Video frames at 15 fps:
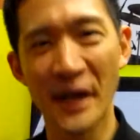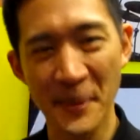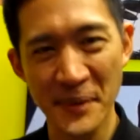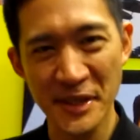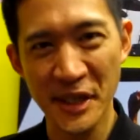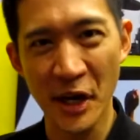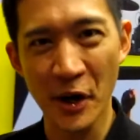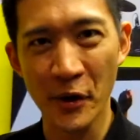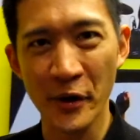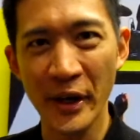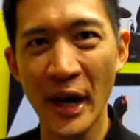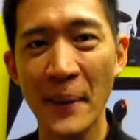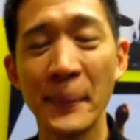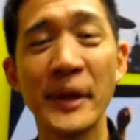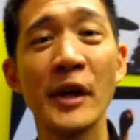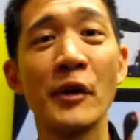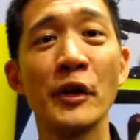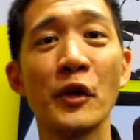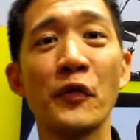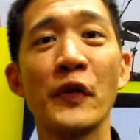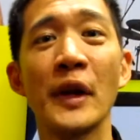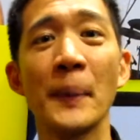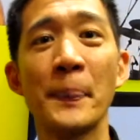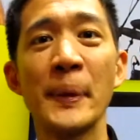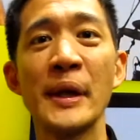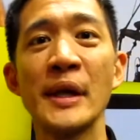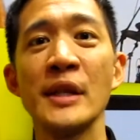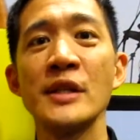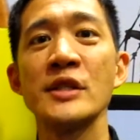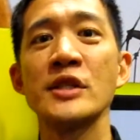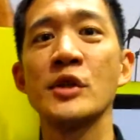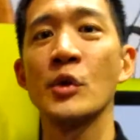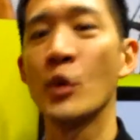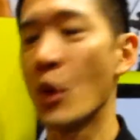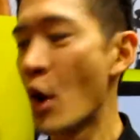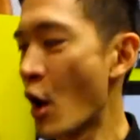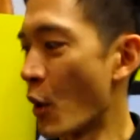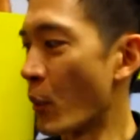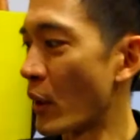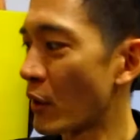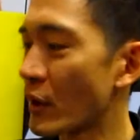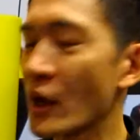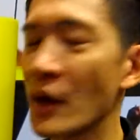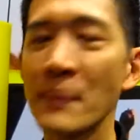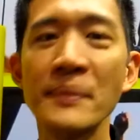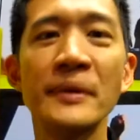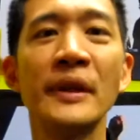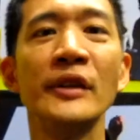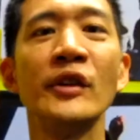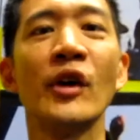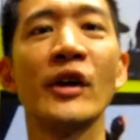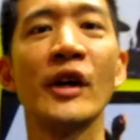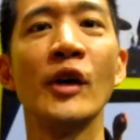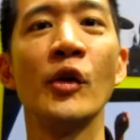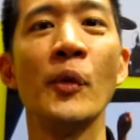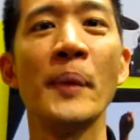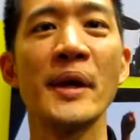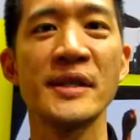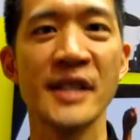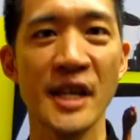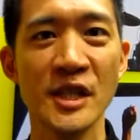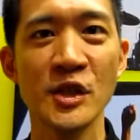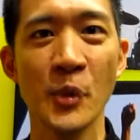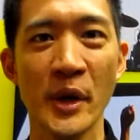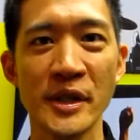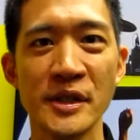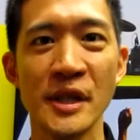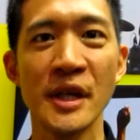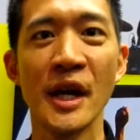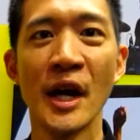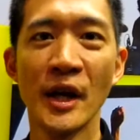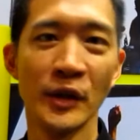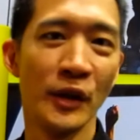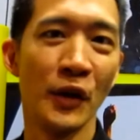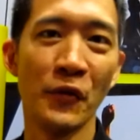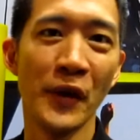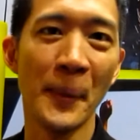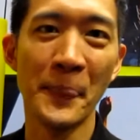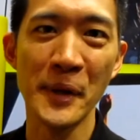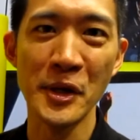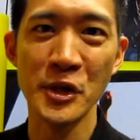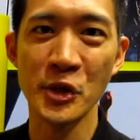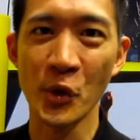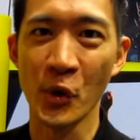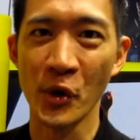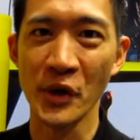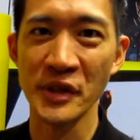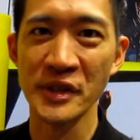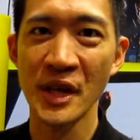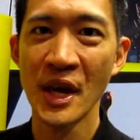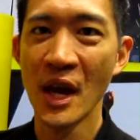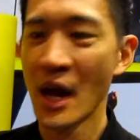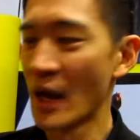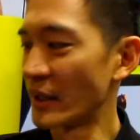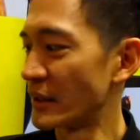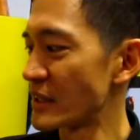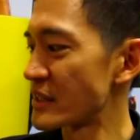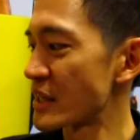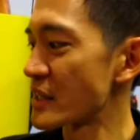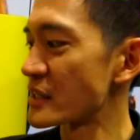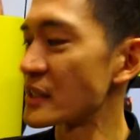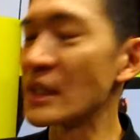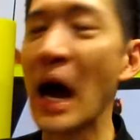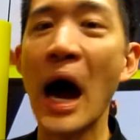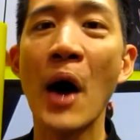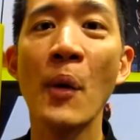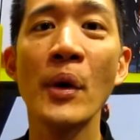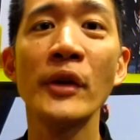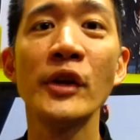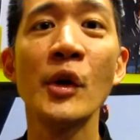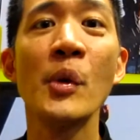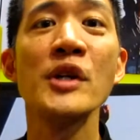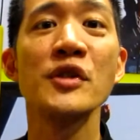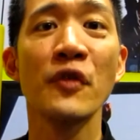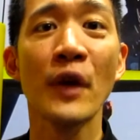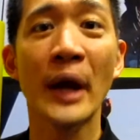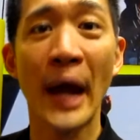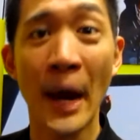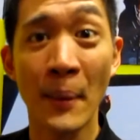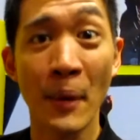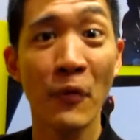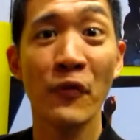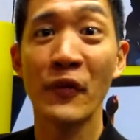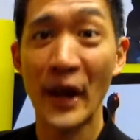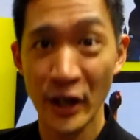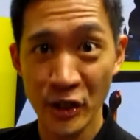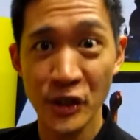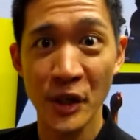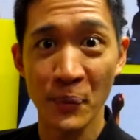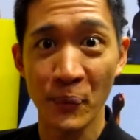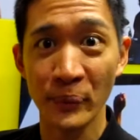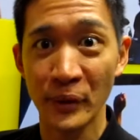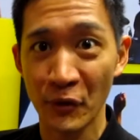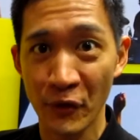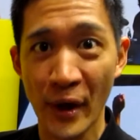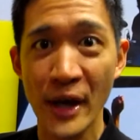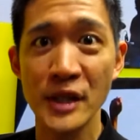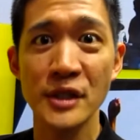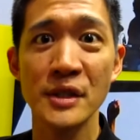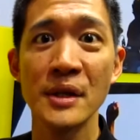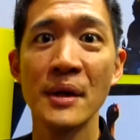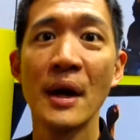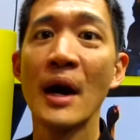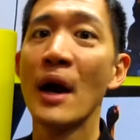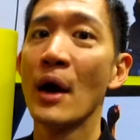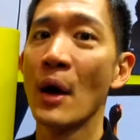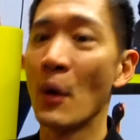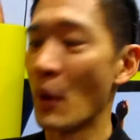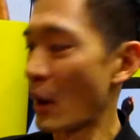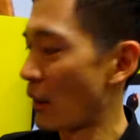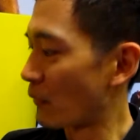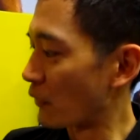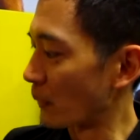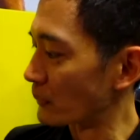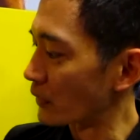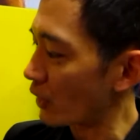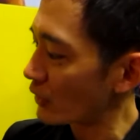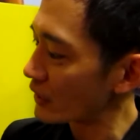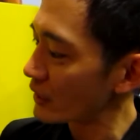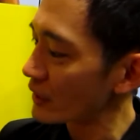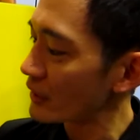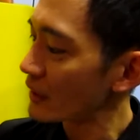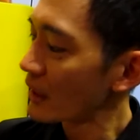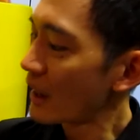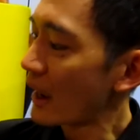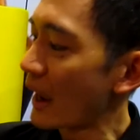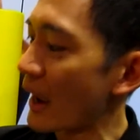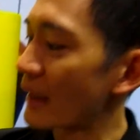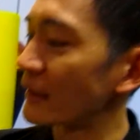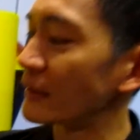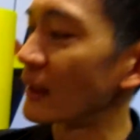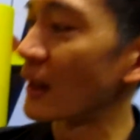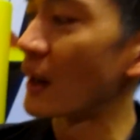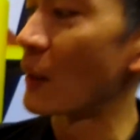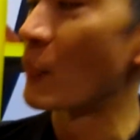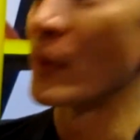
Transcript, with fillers: name is Gary. I'm here in the Philippines to welcome the Nokia Lumia 1020 to the Philippine shores. This is our newest flagship device. Right from Nokia, and uh,